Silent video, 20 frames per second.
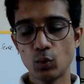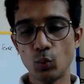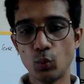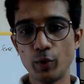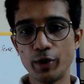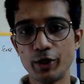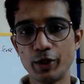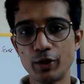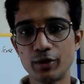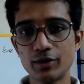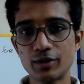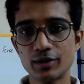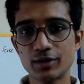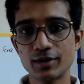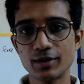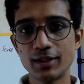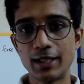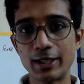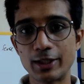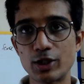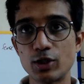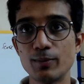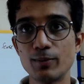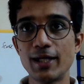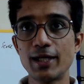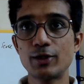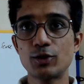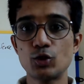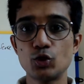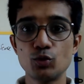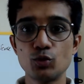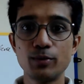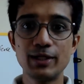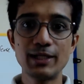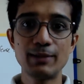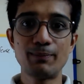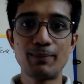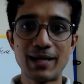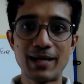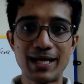we don't accumulate too
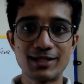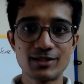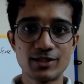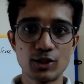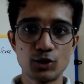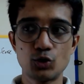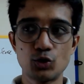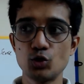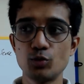many plans and